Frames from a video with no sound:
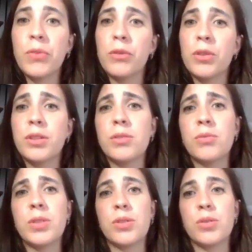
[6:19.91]
For
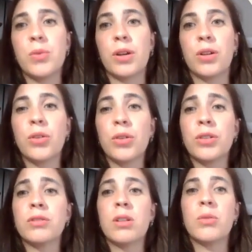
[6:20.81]
this reason, we are
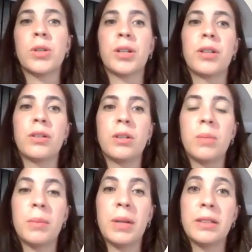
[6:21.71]
currently working on
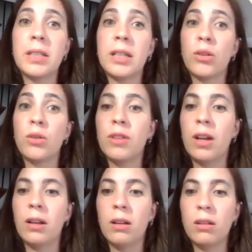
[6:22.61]
implementing an
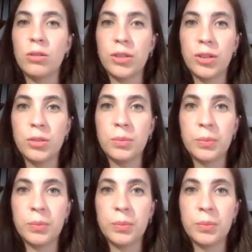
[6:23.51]
offline algorithm.